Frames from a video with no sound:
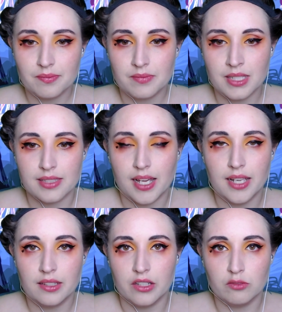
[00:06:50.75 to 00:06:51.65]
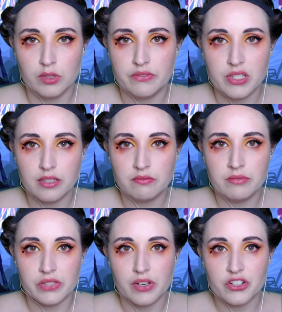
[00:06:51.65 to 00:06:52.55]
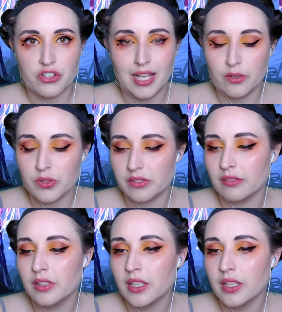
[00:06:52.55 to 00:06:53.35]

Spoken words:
because I, lived in a dysfunctional house, and